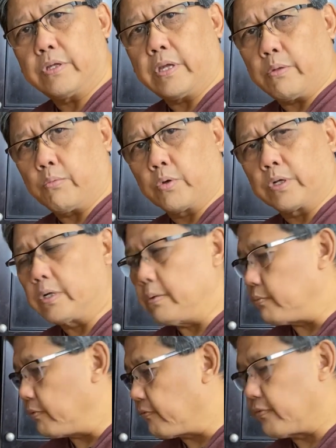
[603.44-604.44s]
and we're going
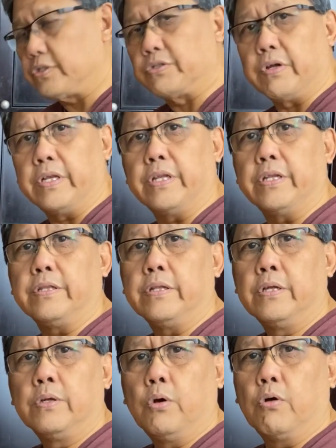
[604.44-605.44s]
to refrigerate it
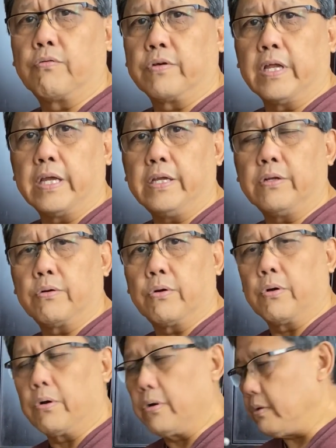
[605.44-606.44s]
overnight
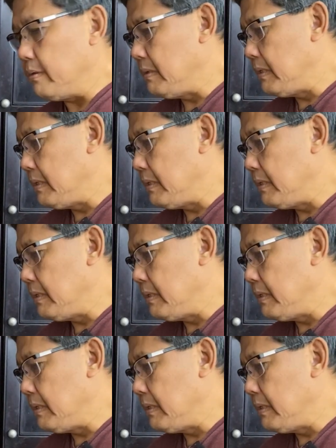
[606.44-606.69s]
or